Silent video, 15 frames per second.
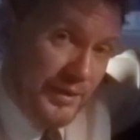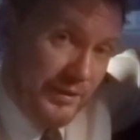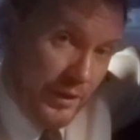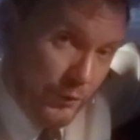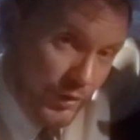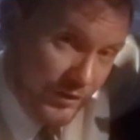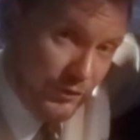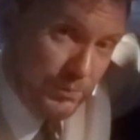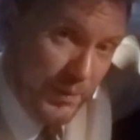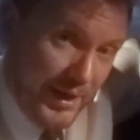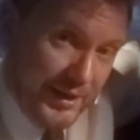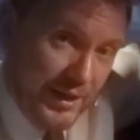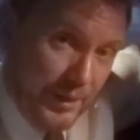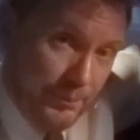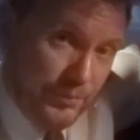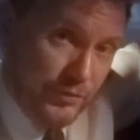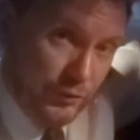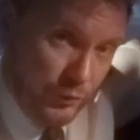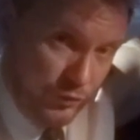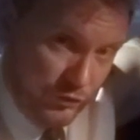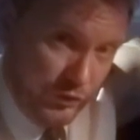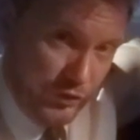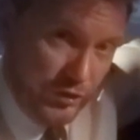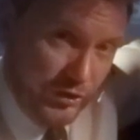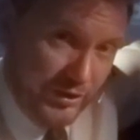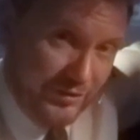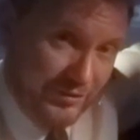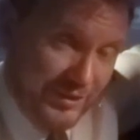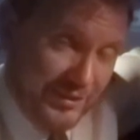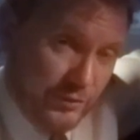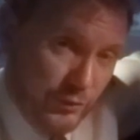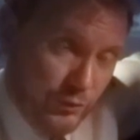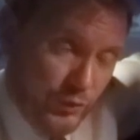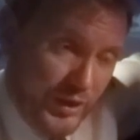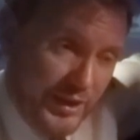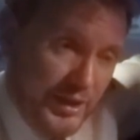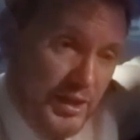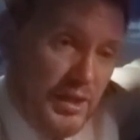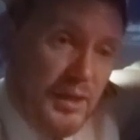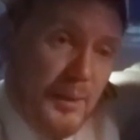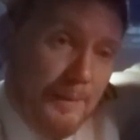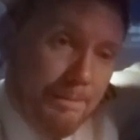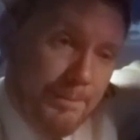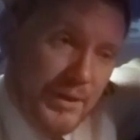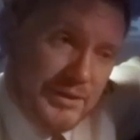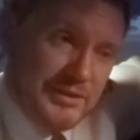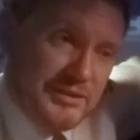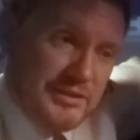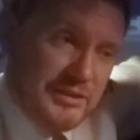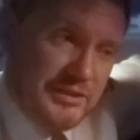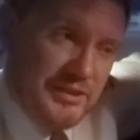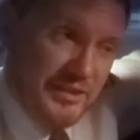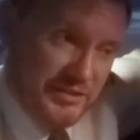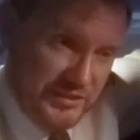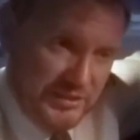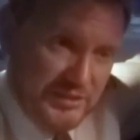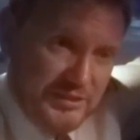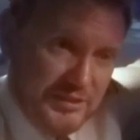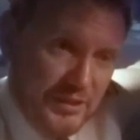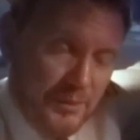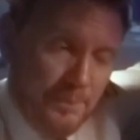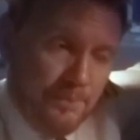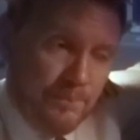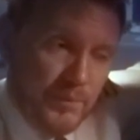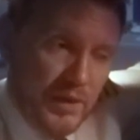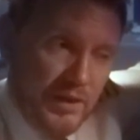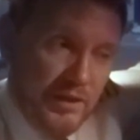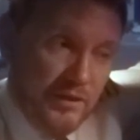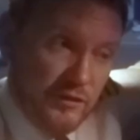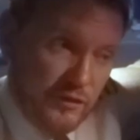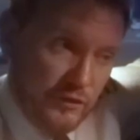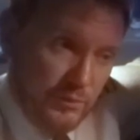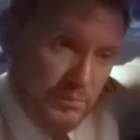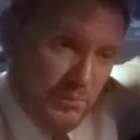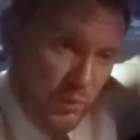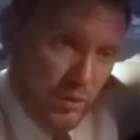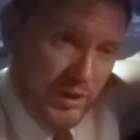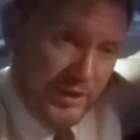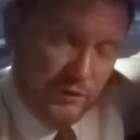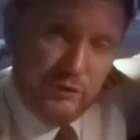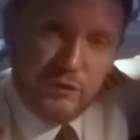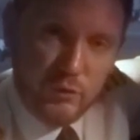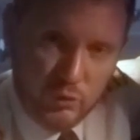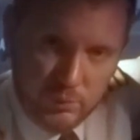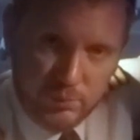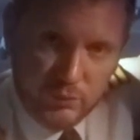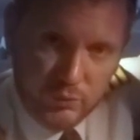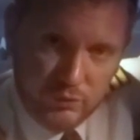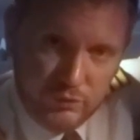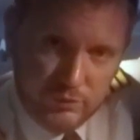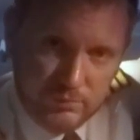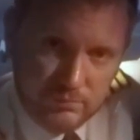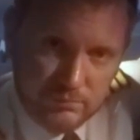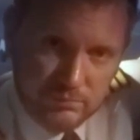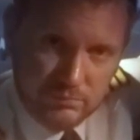There is backups to a certain extent already, but this system is more or less foolproof.